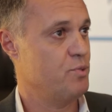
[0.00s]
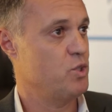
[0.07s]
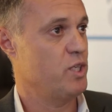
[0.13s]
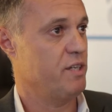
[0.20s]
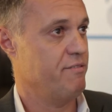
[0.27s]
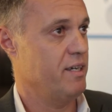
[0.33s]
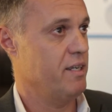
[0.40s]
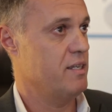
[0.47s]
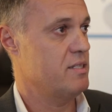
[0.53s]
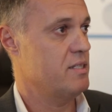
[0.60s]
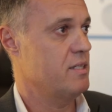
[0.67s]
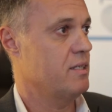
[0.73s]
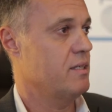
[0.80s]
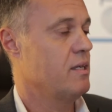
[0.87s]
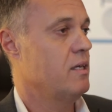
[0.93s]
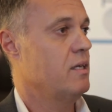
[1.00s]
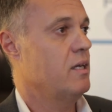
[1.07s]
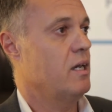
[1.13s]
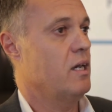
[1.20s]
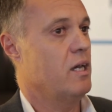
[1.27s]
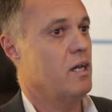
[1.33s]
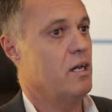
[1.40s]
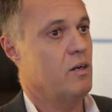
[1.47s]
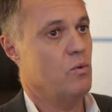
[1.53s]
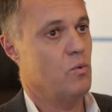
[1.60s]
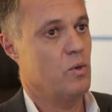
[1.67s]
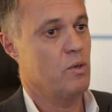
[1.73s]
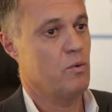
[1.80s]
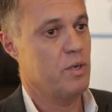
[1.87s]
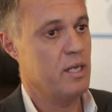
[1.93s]
project financing,
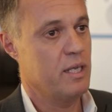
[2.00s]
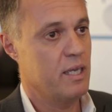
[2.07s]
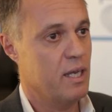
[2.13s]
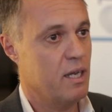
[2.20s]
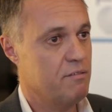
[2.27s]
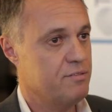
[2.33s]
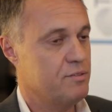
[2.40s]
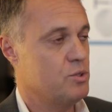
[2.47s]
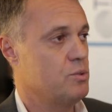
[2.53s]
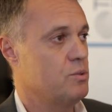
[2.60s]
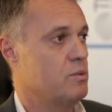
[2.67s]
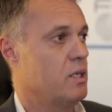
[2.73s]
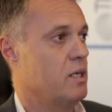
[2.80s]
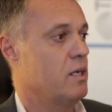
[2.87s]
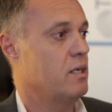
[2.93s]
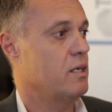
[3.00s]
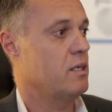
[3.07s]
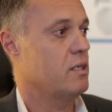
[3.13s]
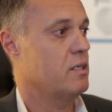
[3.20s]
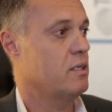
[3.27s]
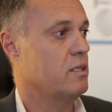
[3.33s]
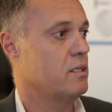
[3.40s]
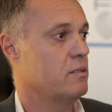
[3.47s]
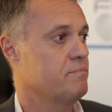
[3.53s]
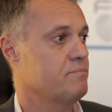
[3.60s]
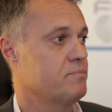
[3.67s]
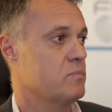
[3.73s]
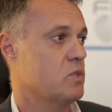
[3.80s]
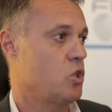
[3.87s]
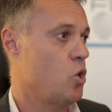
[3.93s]
we really have to
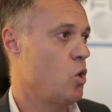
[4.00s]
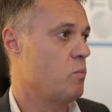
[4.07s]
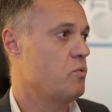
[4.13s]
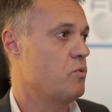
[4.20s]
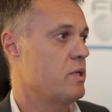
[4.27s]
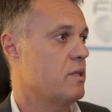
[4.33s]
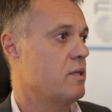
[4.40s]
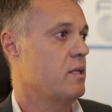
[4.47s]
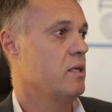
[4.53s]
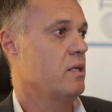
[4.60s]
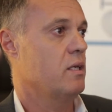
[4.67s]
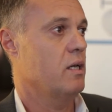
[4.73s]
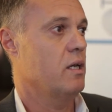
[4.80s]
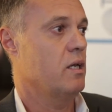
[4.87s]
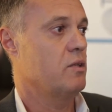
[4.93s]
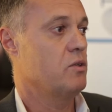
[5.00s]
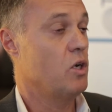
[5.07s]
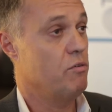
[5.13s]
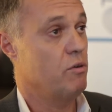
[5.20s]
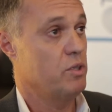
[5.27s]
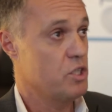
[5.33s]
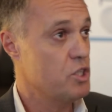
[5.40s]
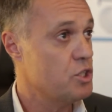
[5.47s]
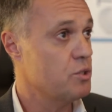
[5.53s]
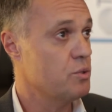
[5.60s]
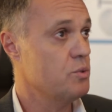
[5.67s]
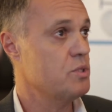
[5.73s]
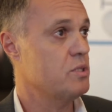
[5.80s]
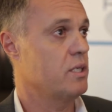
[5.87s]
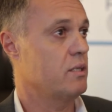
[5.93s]
cope with novel
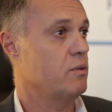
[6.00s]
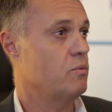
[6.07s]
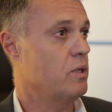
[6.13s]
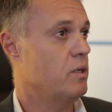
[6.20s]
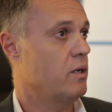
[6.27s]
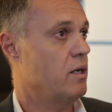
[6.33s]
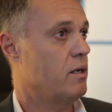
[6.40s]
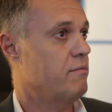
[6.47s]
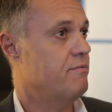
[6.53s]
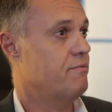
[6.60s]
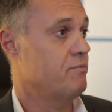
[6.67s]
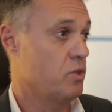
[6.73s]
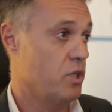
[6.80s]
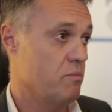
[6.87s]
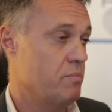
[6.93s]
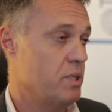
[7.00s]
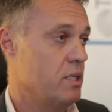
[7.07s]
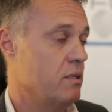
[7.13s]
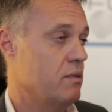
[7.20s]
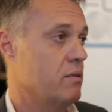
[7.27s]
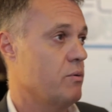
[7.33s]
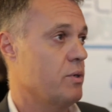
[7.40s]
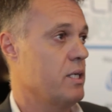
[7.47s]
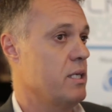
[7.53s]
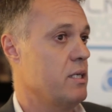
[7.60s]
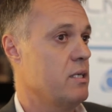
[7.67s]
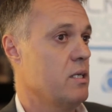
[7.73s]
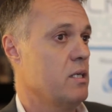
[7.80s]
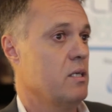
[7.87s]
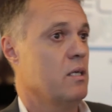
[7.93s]
issues that we have not been
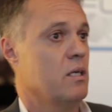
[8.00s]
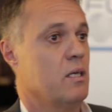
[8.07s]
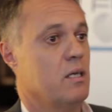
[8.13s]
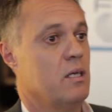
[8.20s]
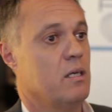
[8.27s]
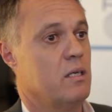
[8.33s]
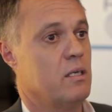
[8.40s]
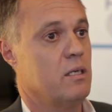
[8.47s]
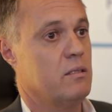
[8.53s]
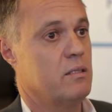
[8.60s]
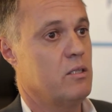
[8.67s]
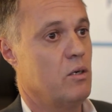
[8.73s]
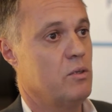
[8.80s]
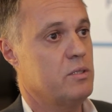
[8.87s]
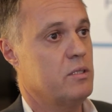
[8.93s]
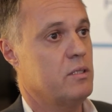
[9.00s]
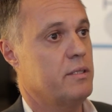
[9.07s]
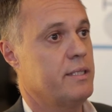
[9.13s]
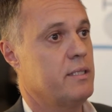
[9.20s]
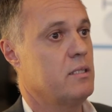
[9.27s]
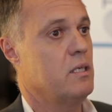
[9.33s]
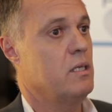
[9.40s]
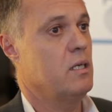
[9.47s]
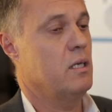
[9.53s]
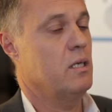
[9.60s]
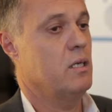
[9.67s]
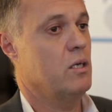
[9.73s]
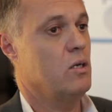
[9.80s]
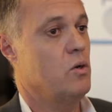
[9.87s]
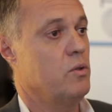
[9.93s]
really encountering
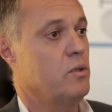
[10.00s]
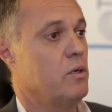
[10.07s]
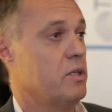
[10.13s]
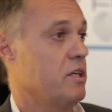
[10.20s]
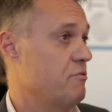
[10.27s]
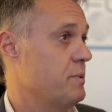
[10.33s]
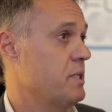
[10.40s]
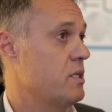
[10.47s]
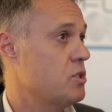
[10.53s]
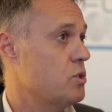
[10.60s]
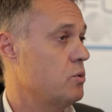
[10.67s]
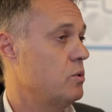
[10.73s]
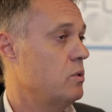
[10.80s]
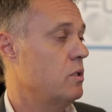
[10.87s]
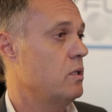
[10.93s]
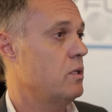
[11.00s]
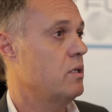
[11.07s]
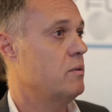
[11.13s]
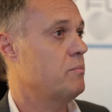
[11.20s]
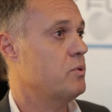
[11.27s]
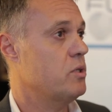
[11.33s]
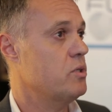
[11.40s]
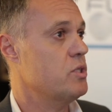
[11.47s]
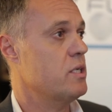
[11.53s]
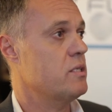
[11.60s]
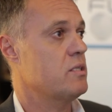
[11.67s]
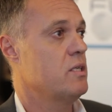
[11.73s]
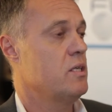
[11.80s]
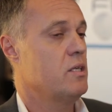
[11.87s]
on FPSO projects.